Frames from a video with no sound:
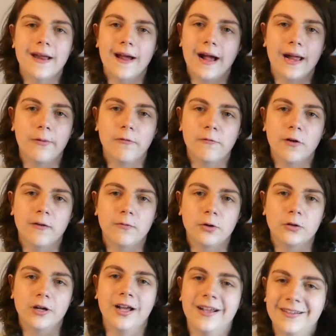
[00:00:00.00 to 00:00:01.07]
I will
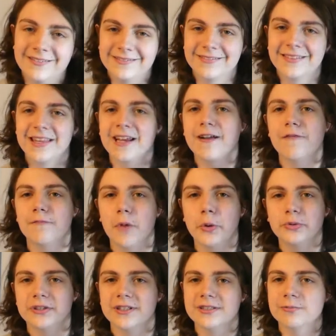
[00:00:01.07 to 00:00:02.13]
forever think of
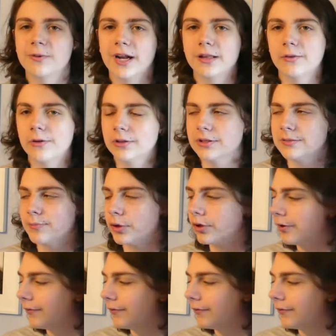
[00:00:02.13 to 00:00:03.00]
Moses when I look at this book